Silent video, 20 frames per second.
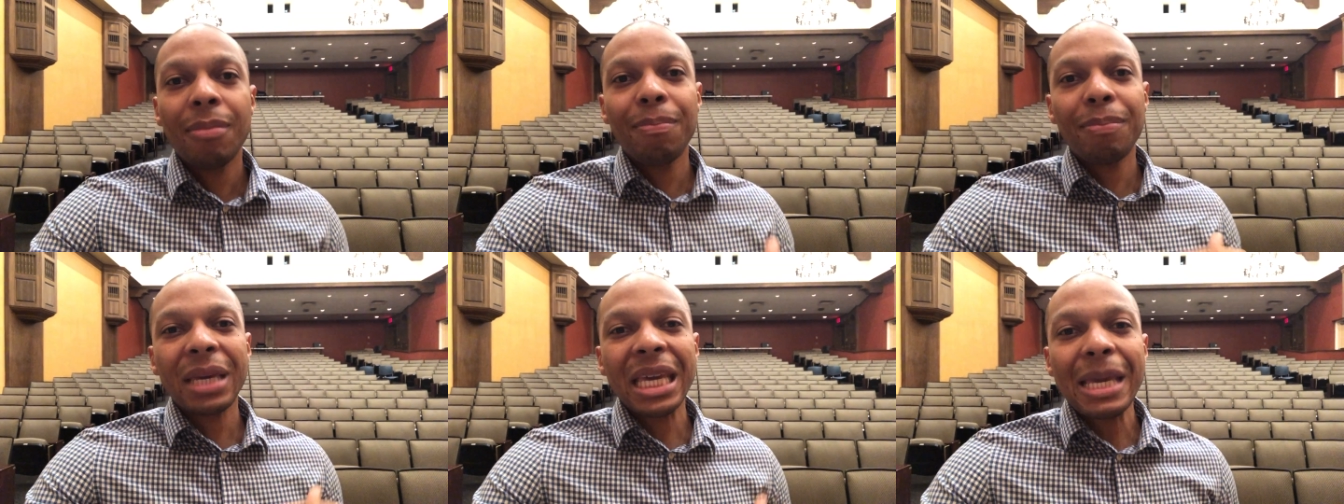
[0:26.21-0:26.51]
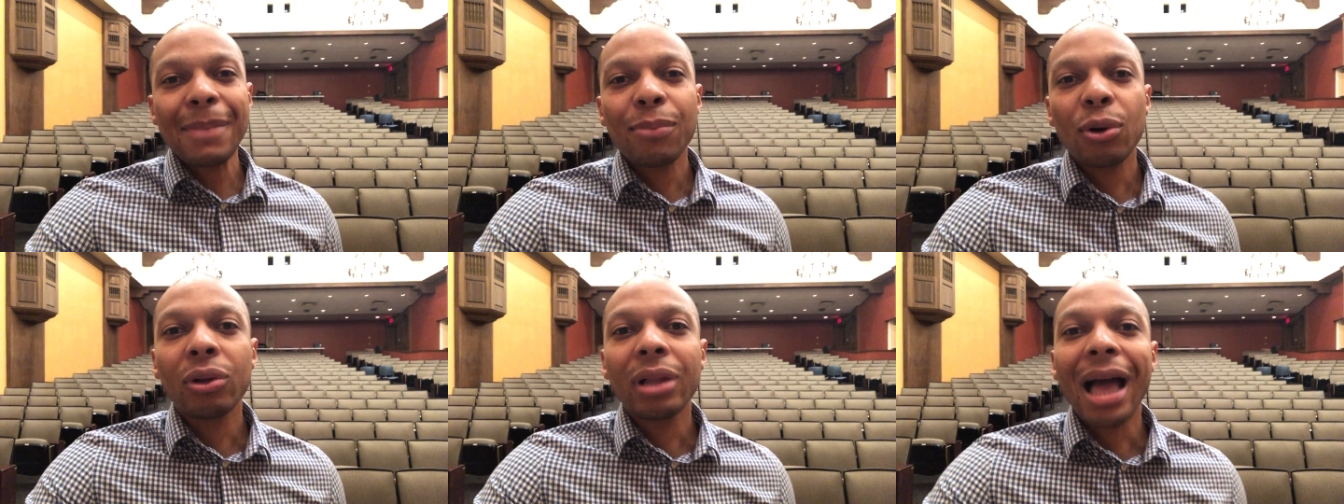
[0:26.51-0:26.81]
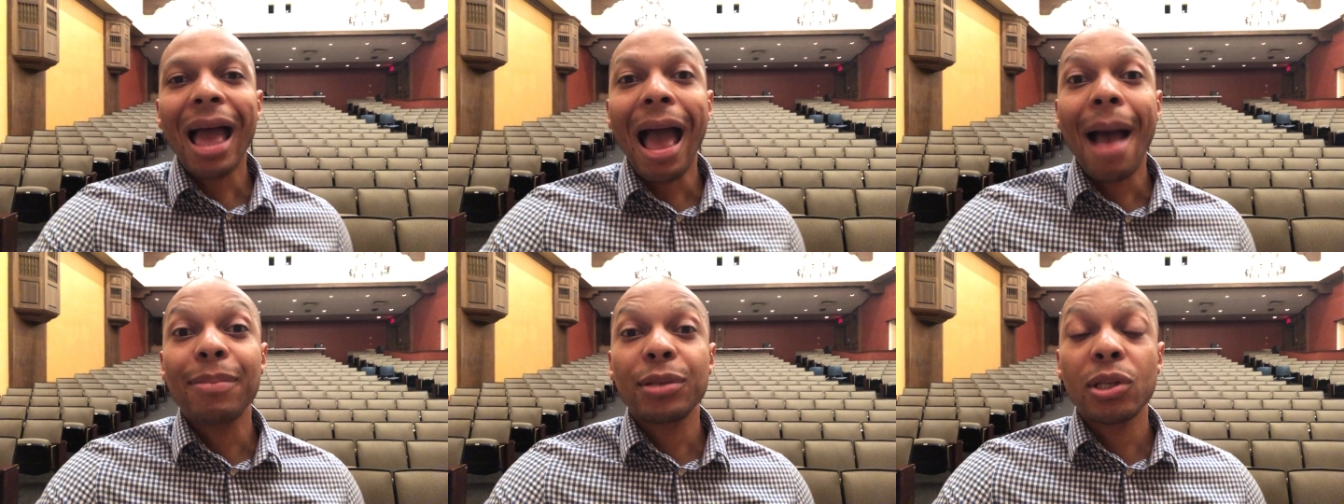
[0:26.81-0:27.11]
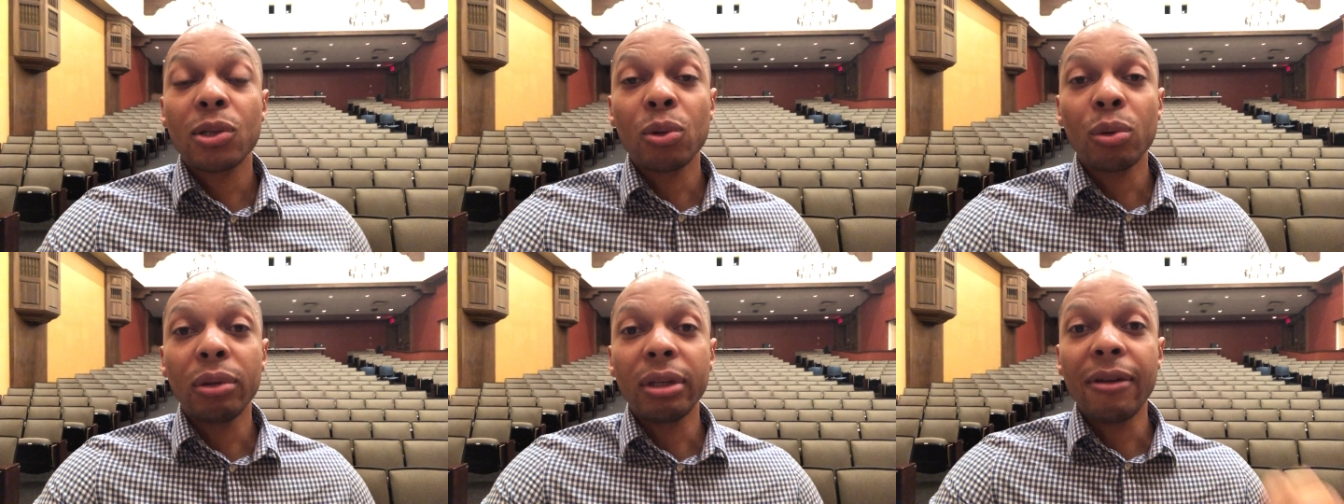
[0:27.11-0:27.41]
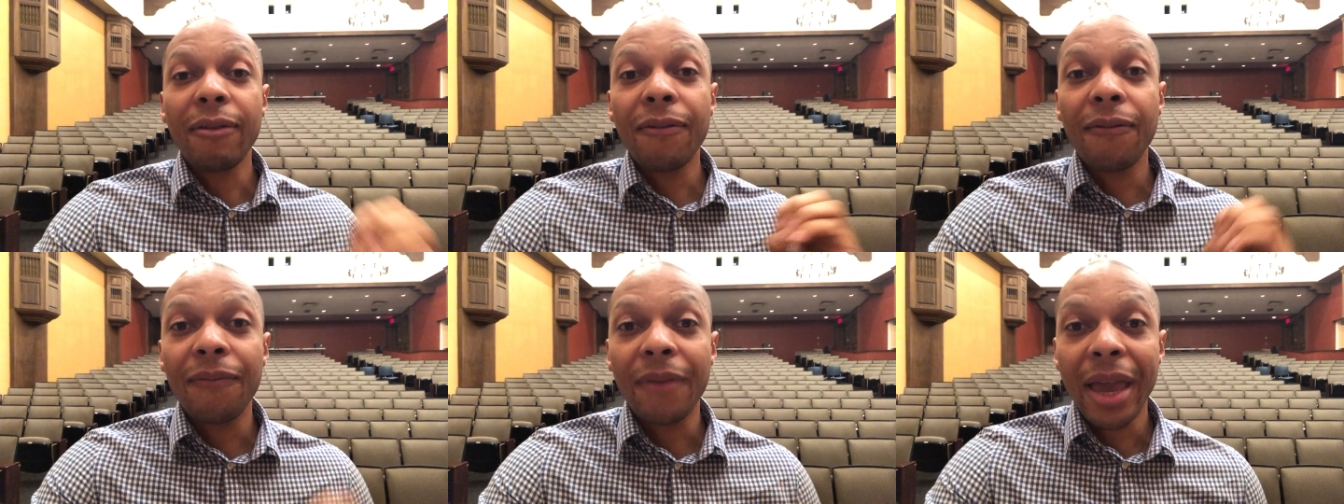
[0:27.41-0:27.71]
people absolutely
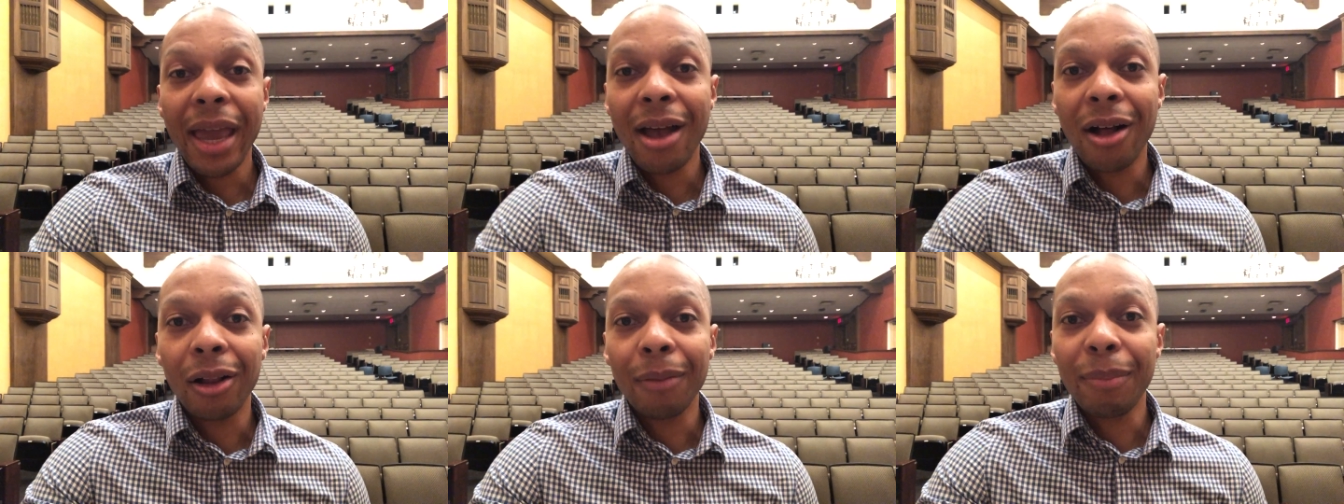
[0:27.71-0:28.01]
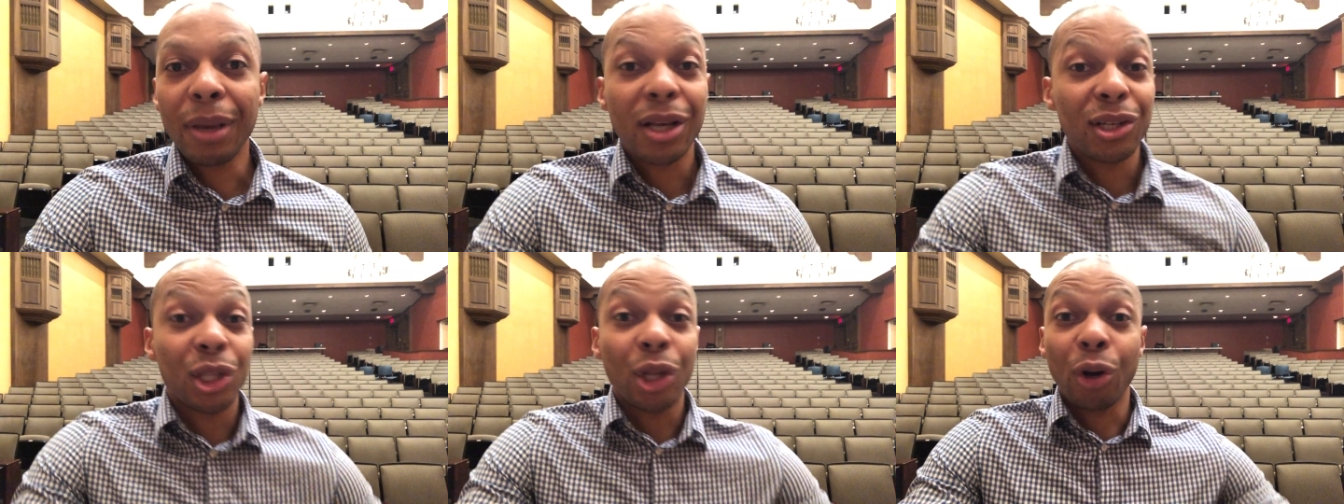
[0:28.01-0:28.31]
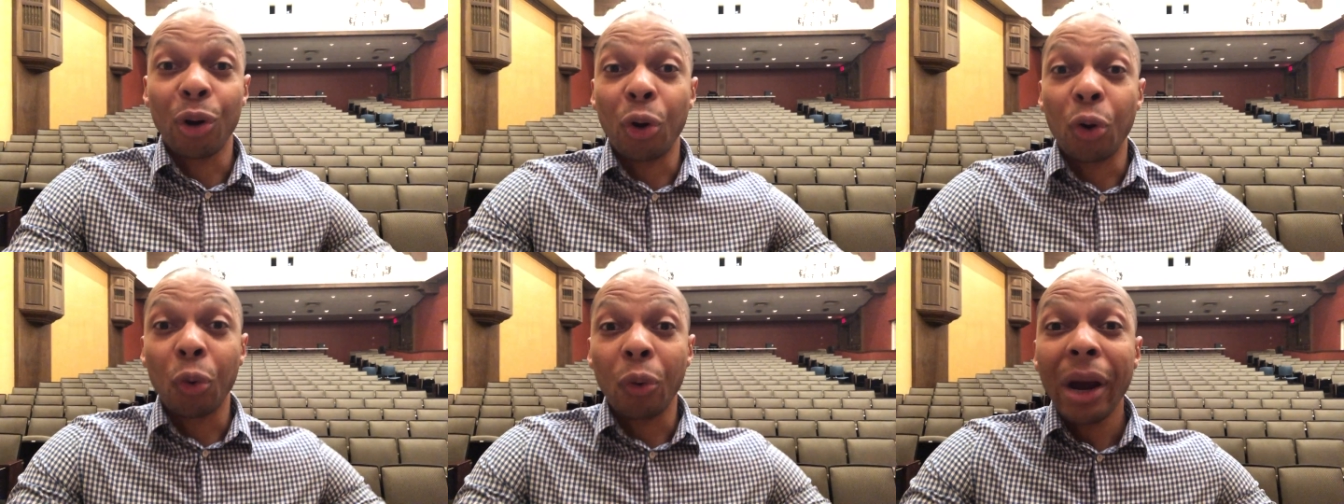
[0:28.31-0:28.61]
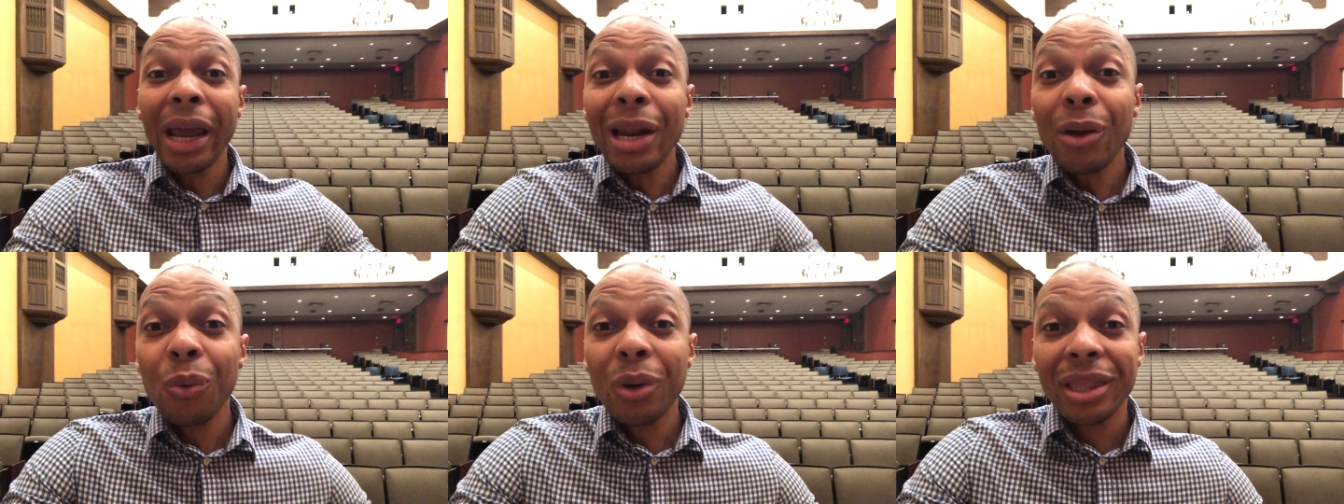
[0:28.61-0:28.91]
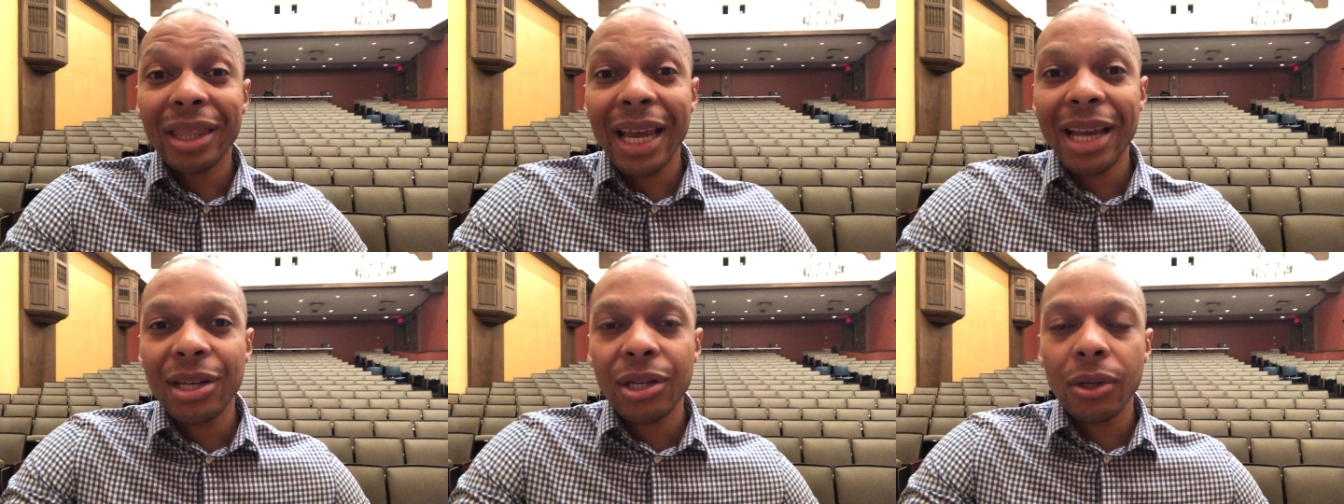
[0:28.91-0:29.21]
fail because they're great at
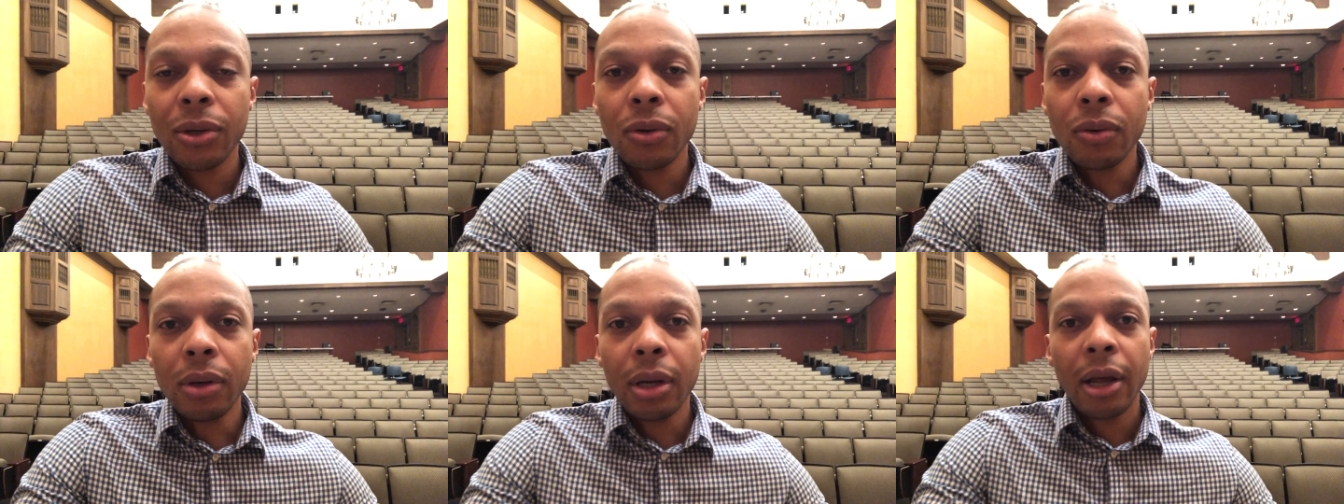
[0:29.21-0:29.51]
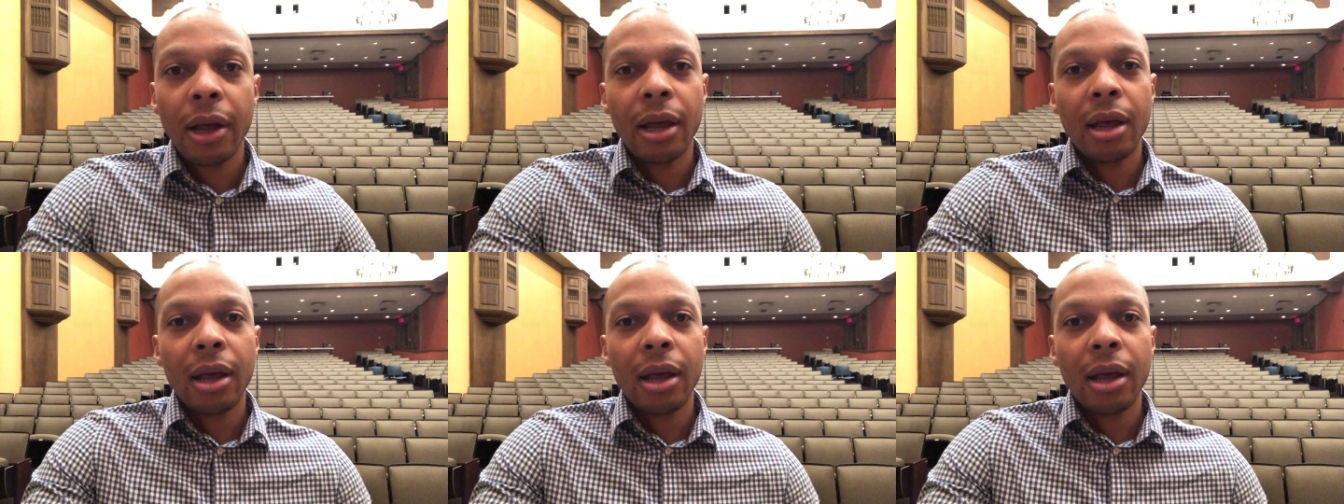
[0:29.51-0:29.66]
what they do,